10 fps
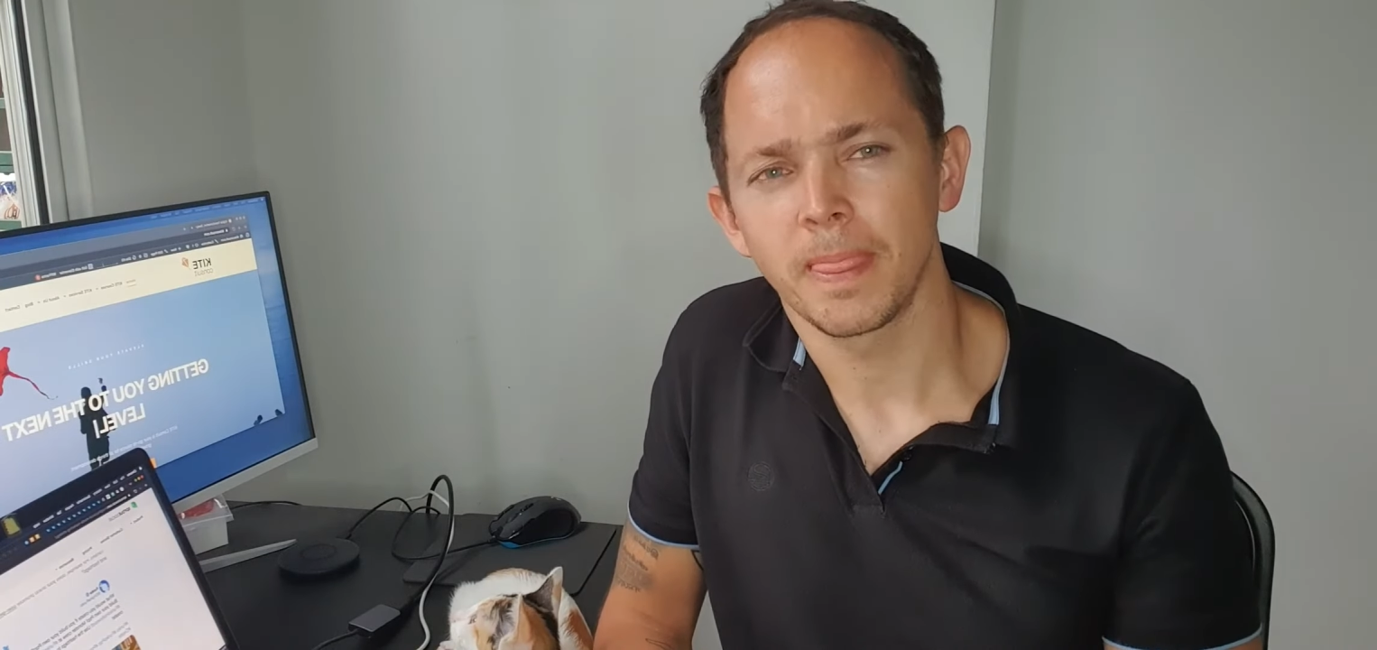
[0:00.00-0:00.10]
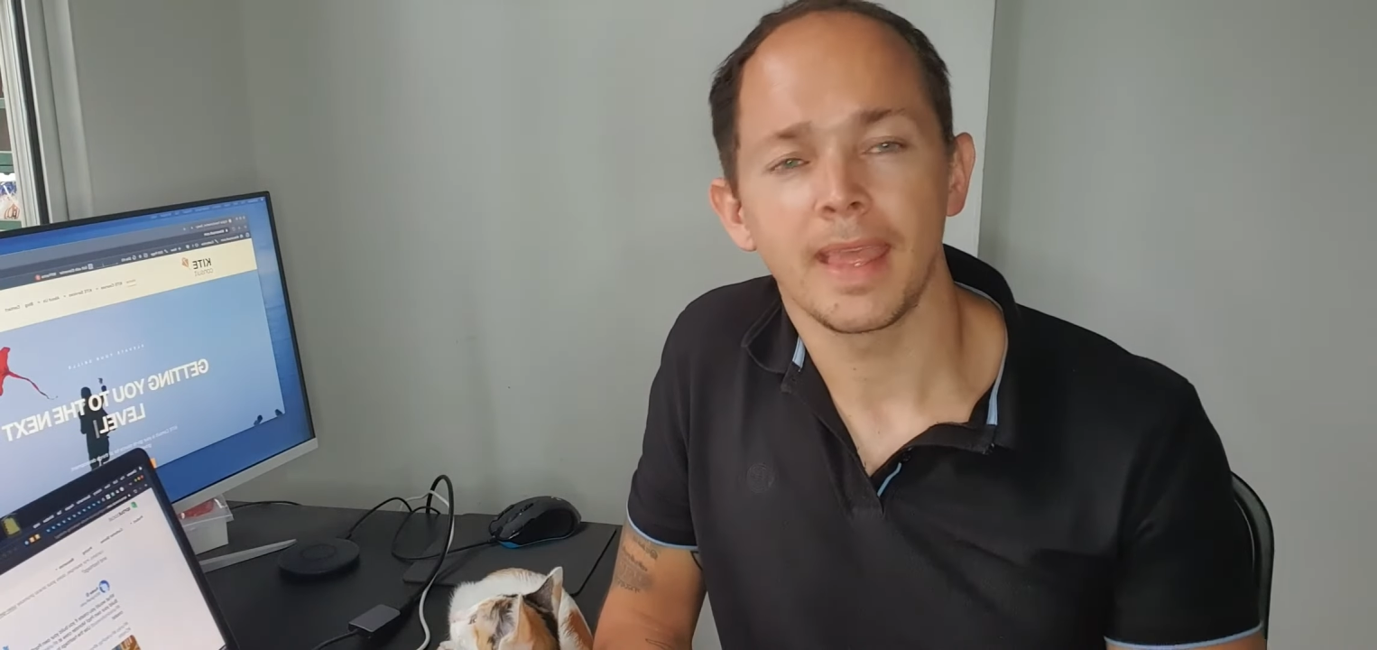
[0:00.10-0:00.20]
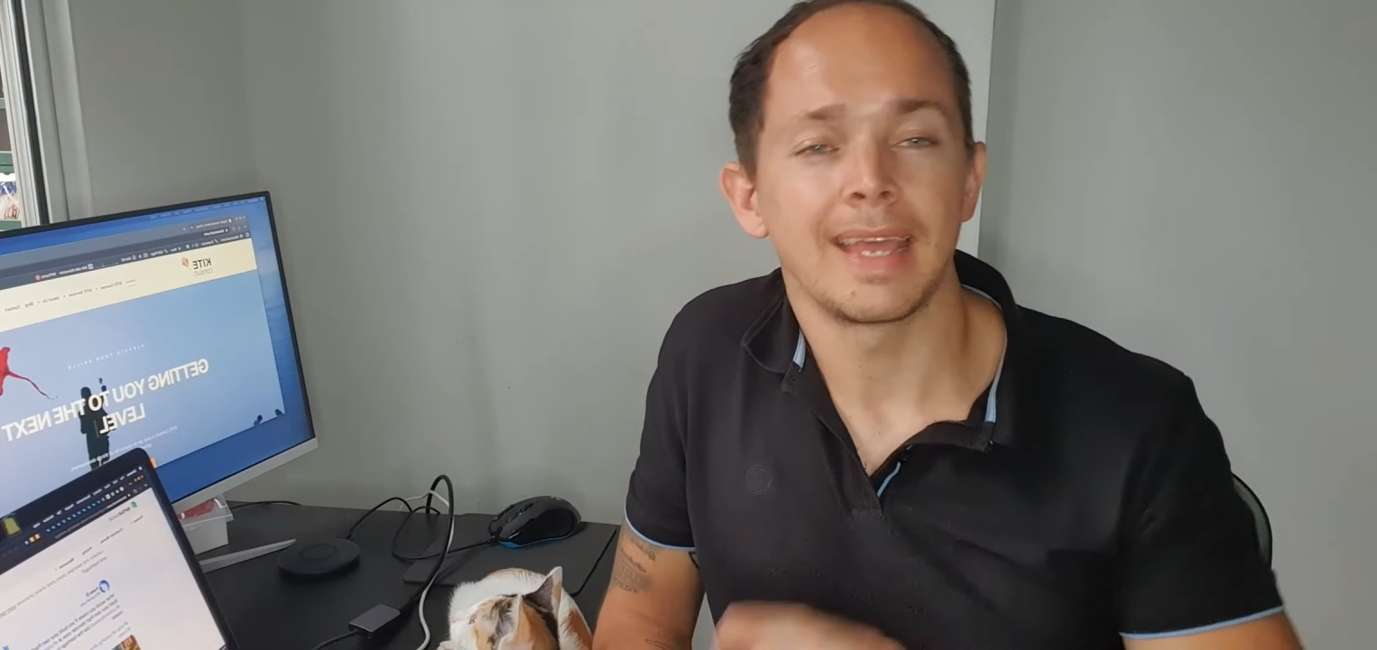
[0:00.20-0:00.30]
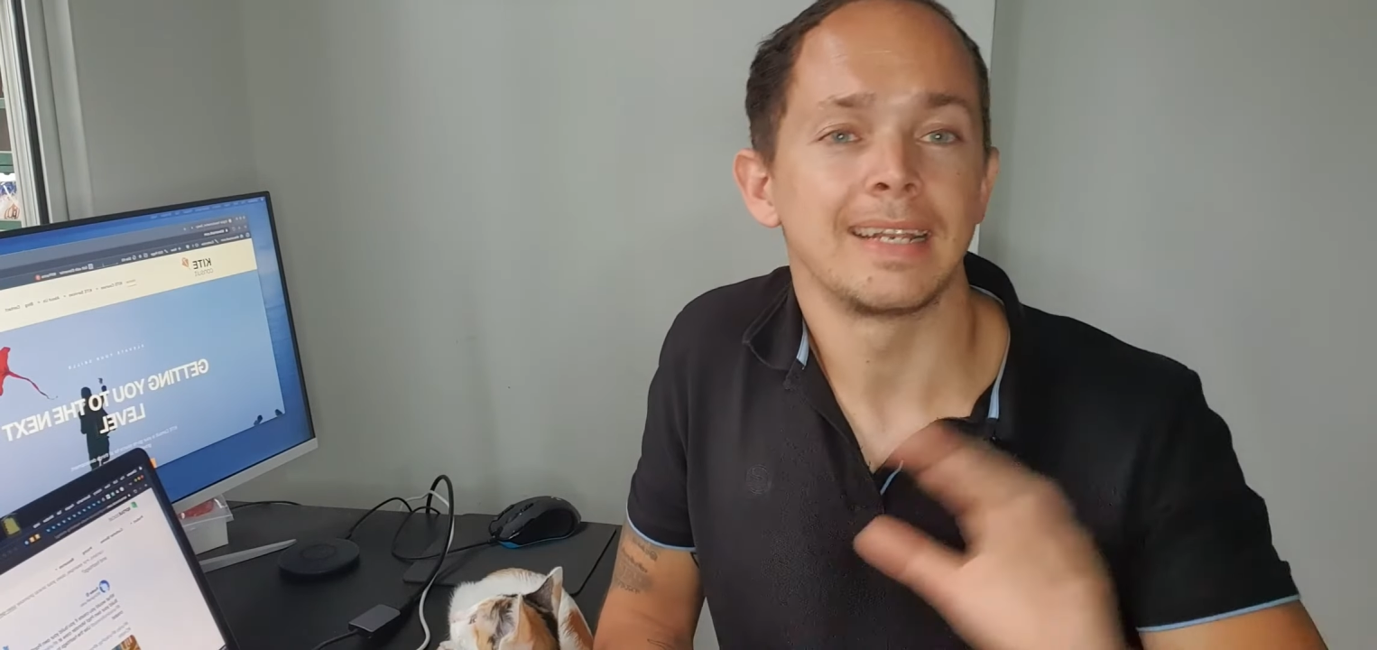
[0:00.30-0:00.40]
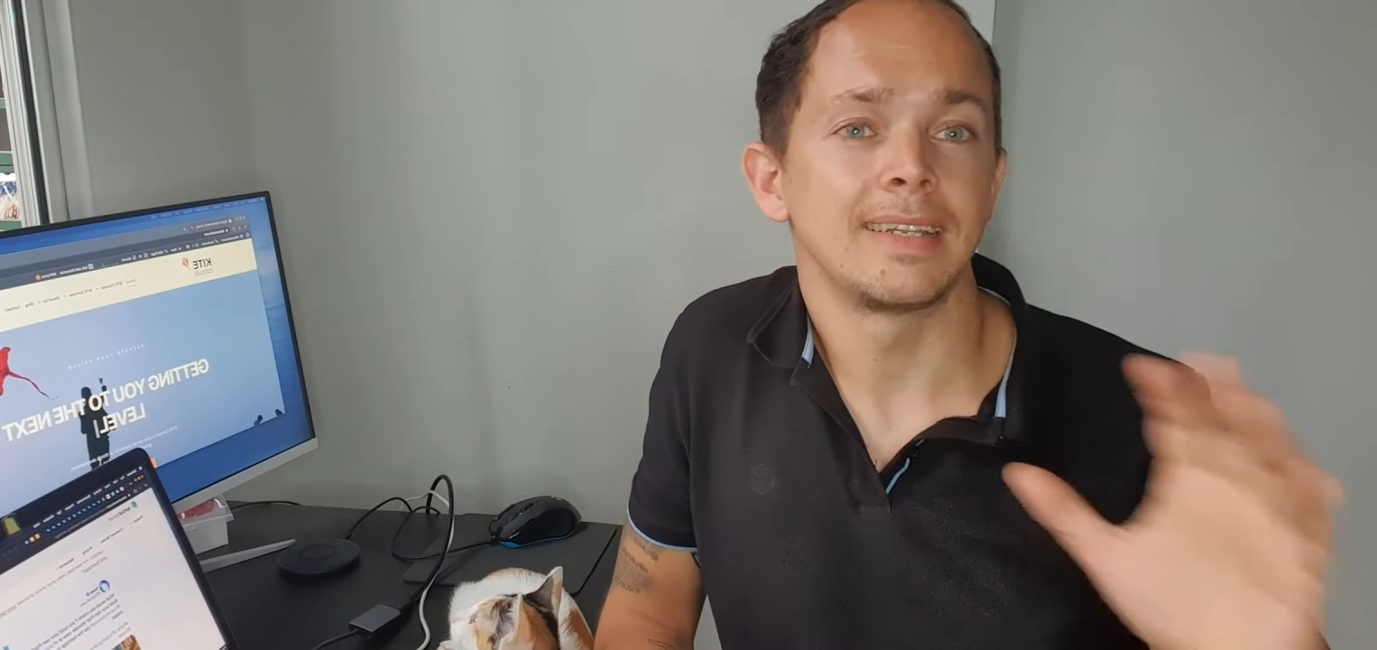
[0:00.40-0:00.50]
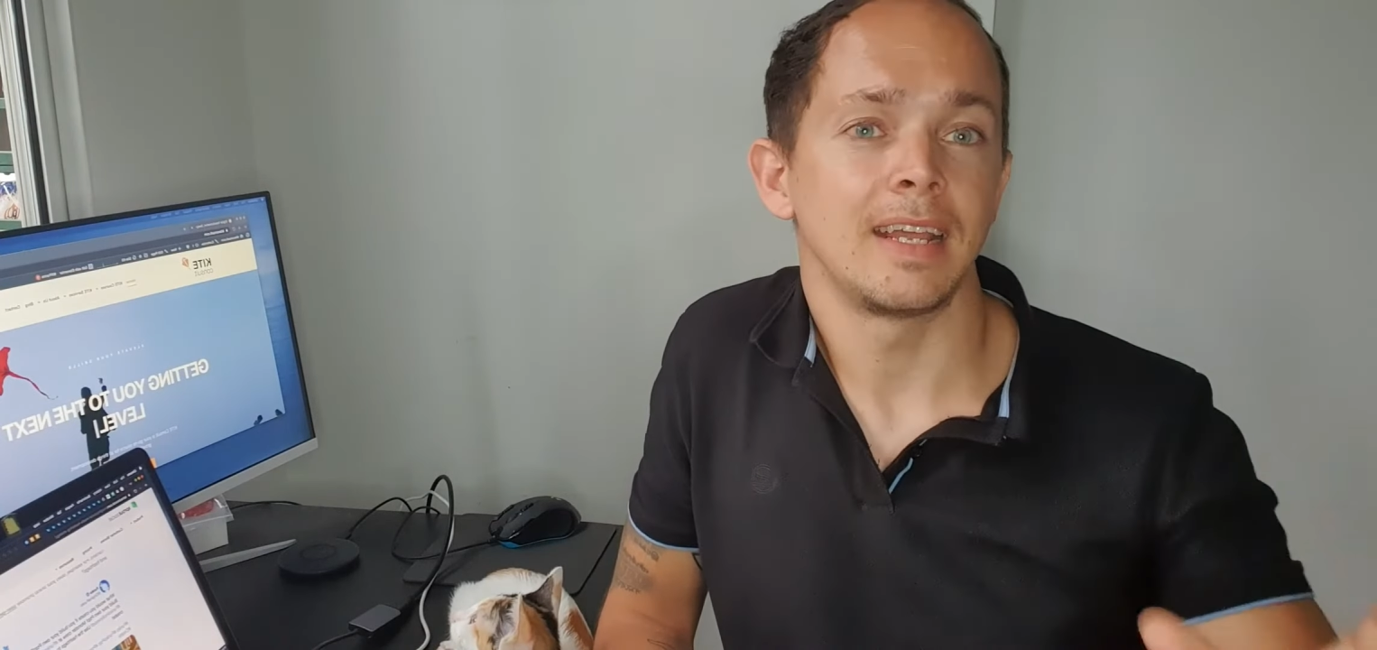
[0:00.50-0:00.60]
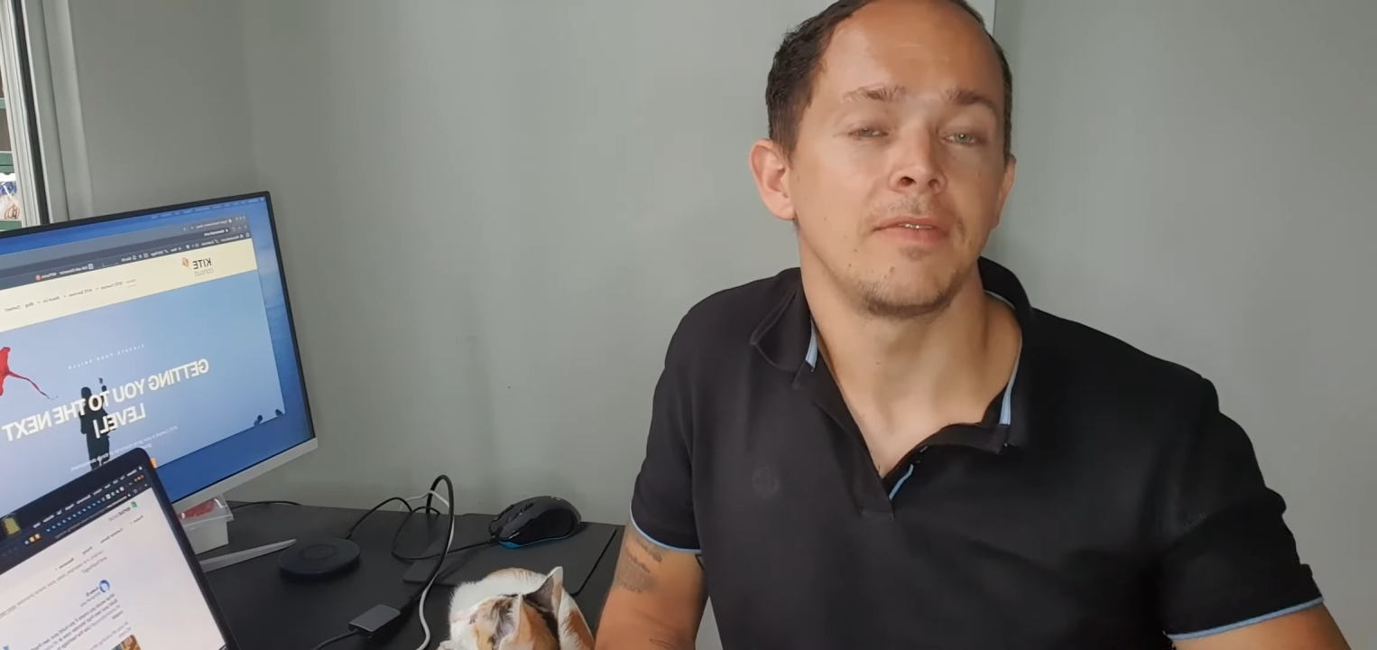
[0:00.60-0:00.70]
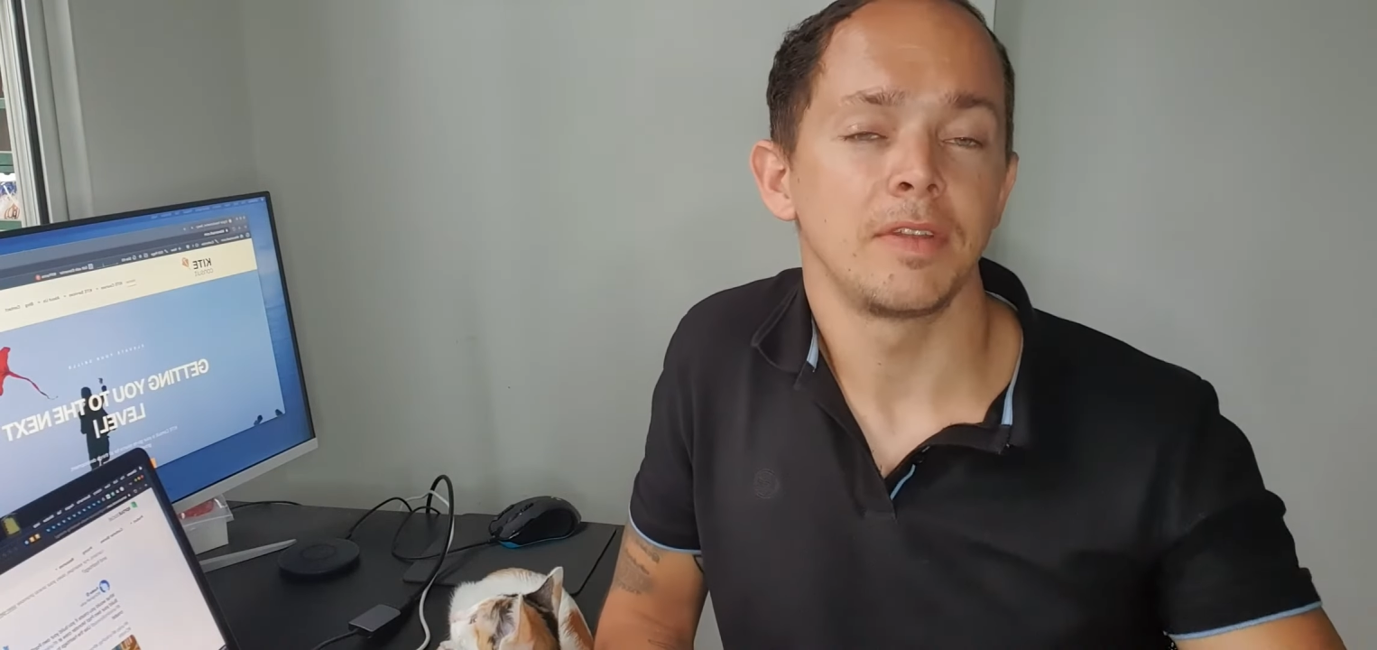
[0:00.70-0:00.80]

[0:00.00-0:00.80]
and then